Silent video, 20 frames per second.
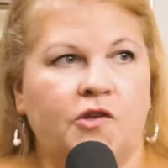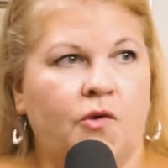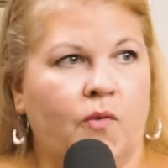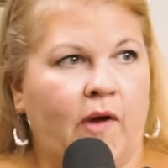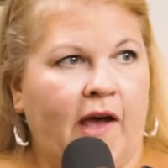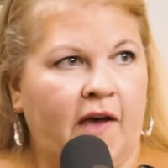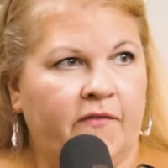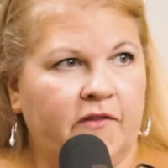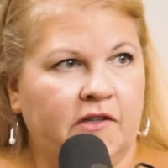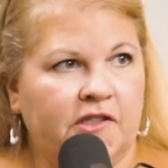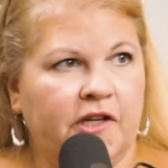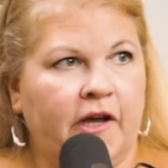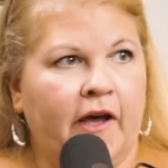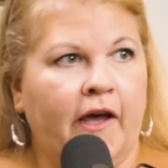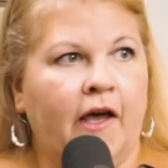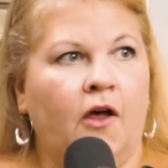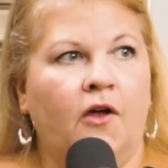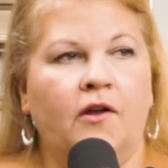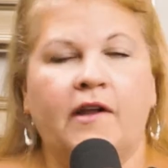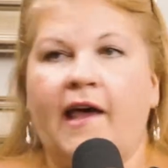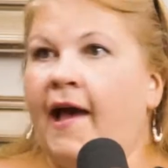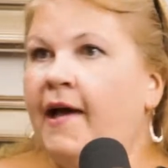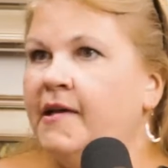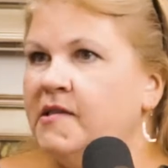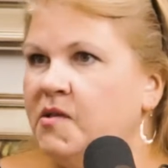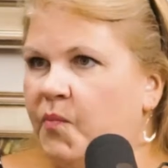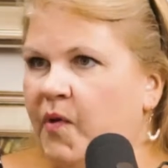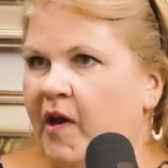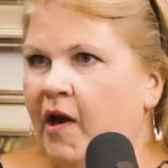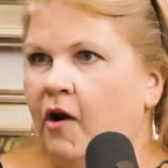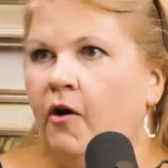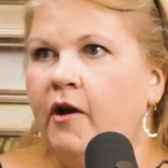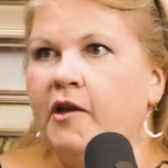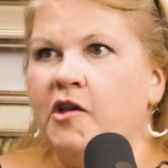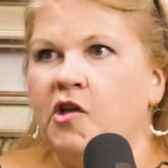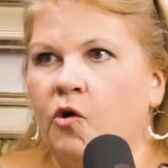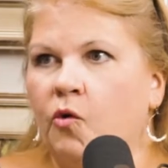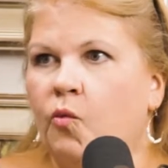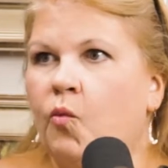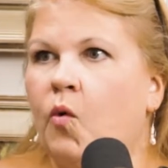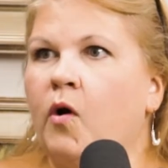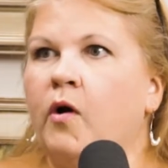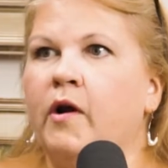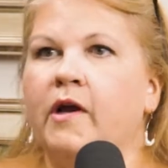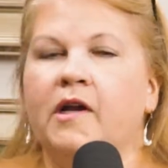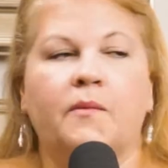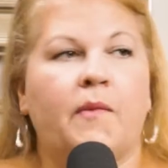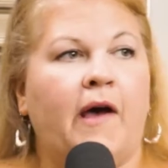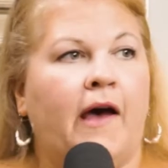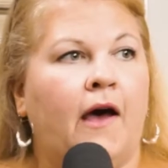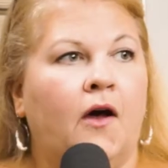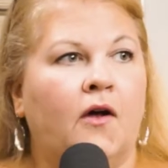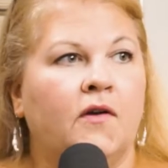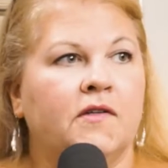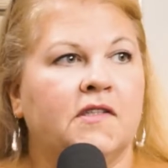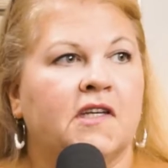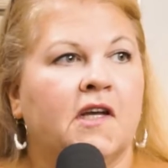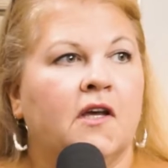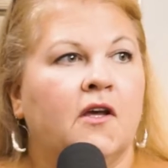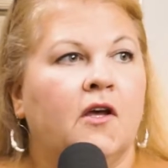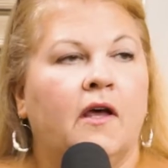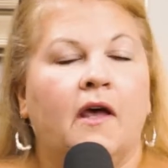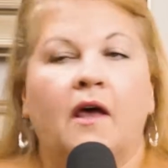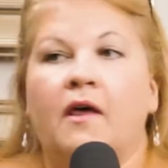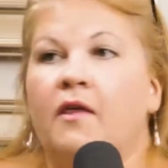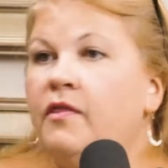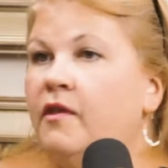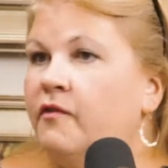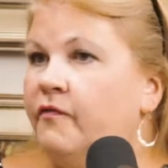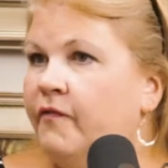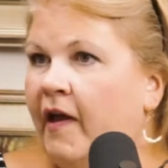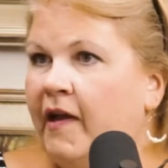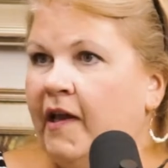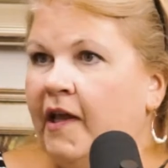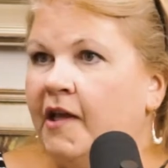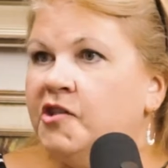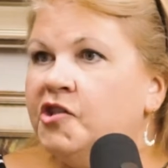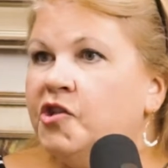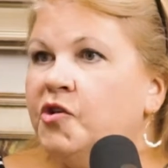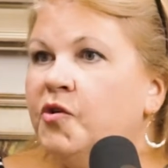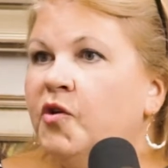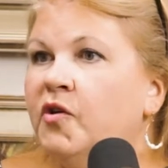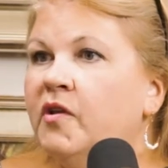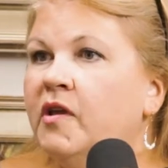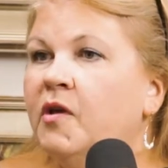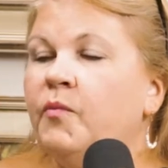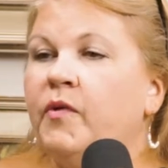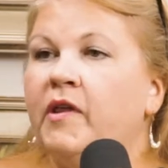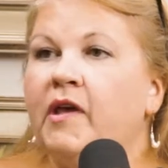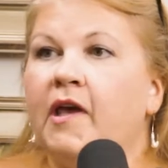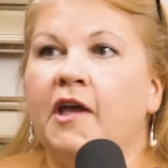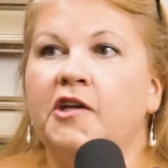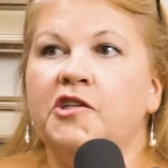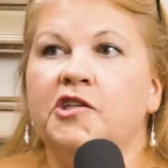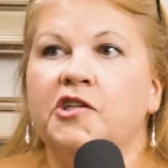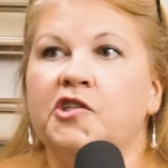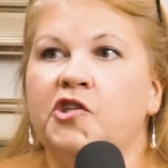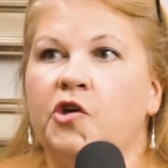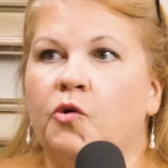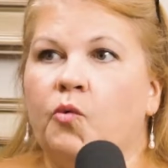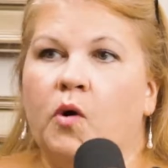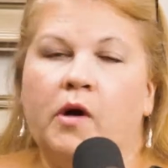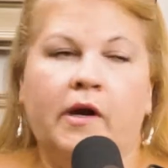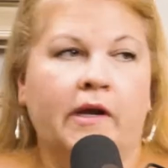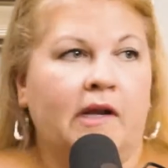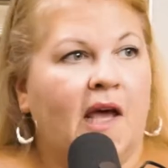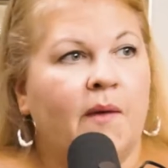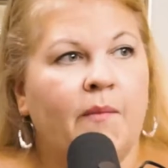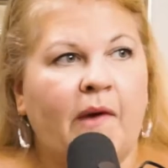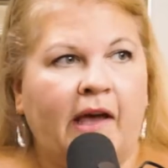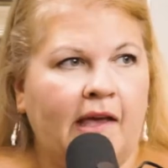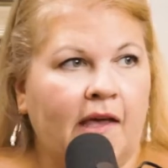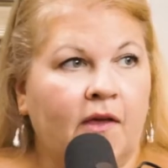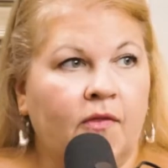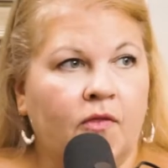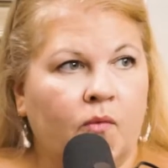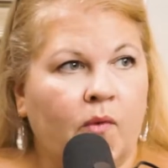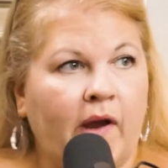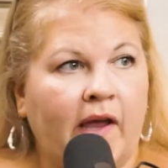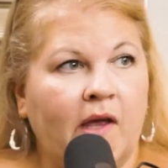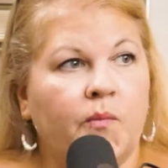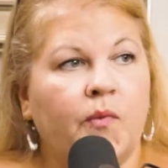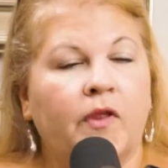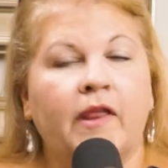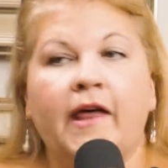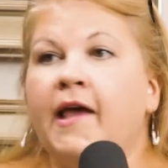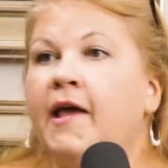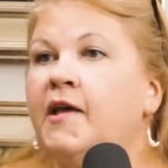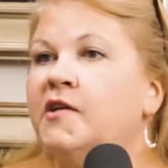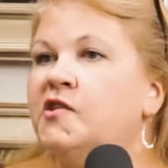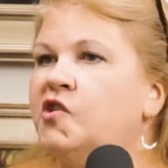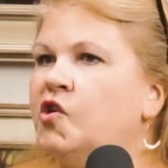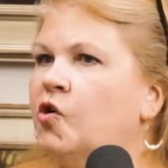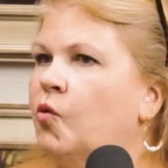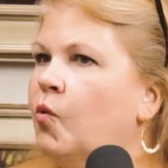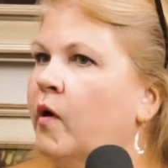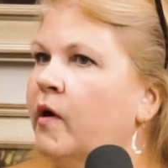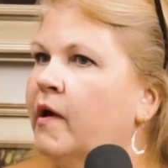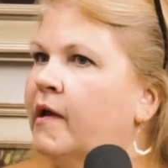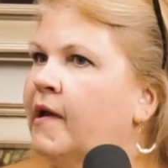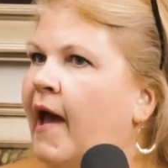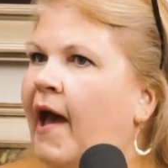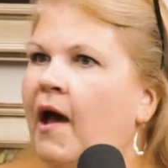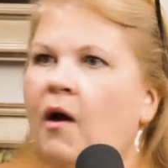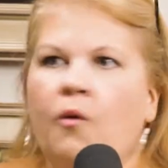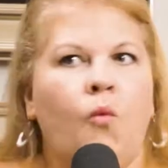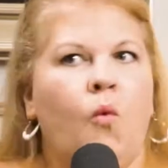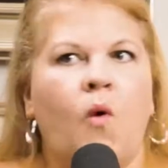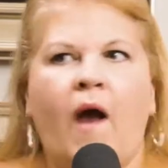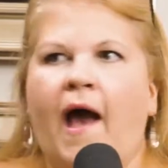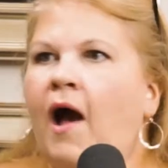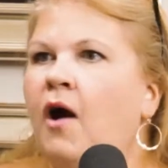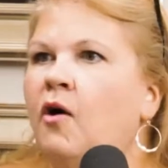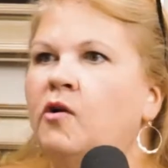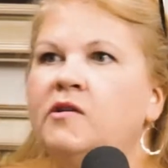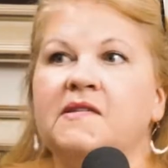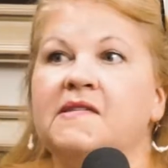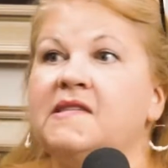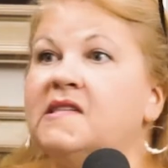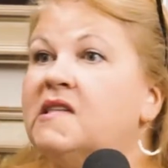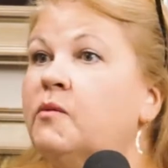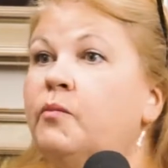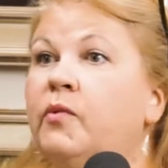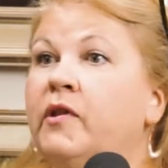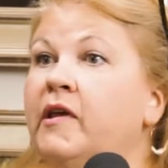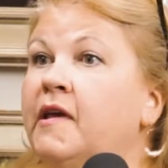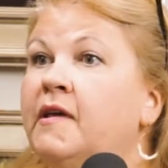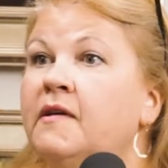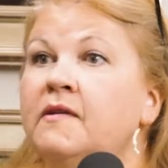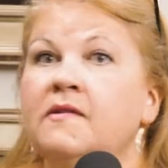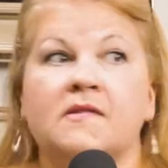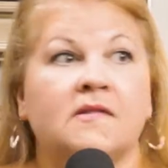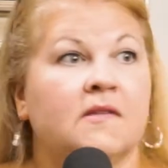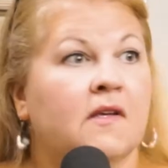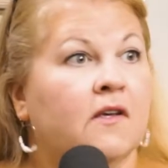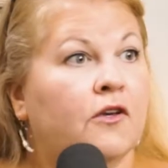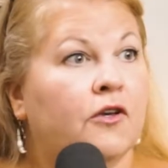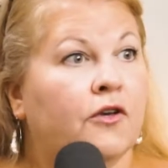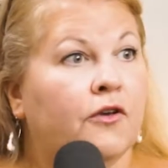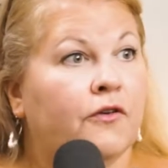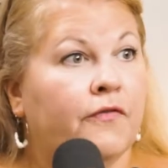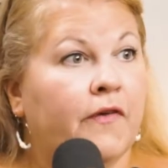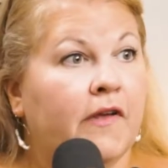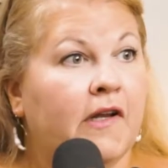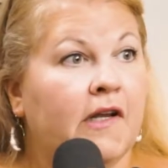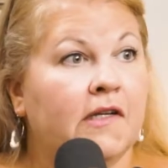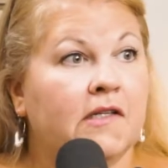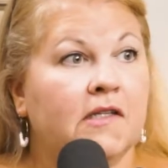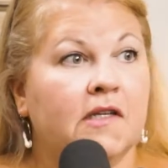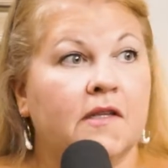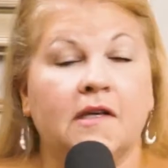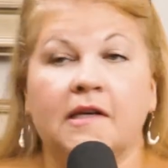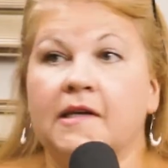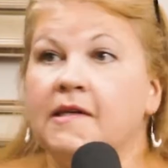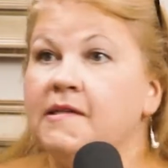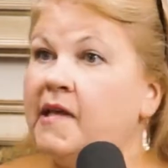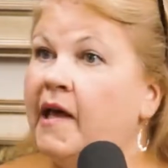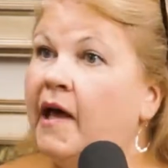you have a child. As a parent, you're worried about the financial implications. You're worried, am I in the right place? You're worried, how do siblings fit into this?